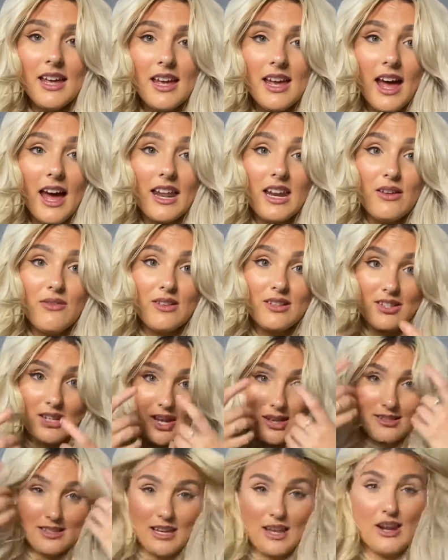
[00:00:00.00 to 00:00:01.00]
And if it
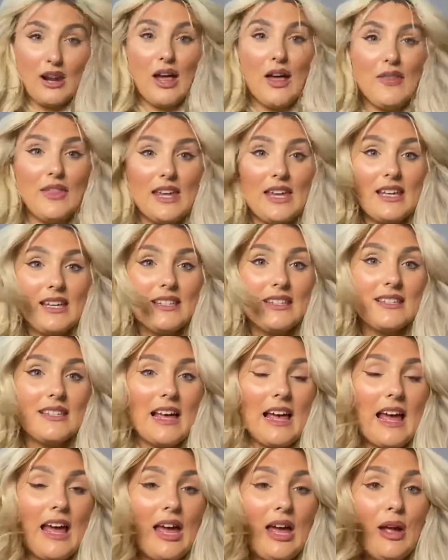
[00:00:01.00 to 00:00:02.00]
turns out like this,
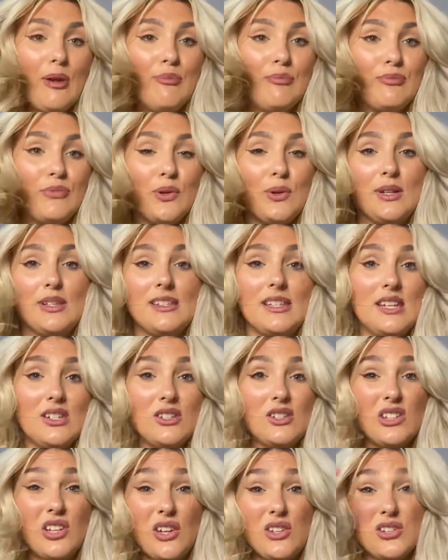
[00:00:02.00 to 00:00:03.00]
honestly, it
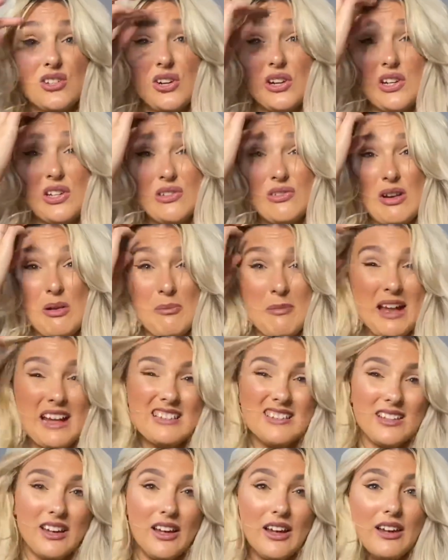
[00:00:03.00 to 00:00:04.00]
just goes to show it doesn't really
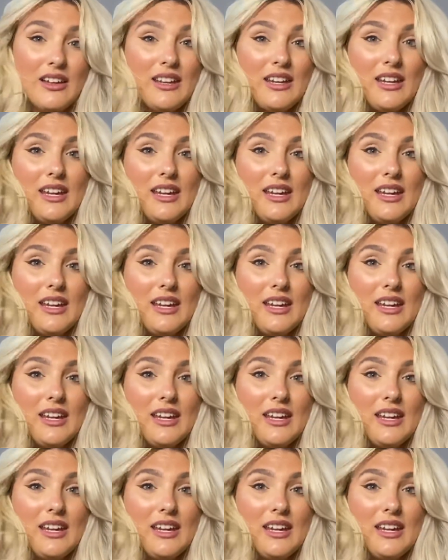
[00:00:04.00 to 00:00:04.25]
matter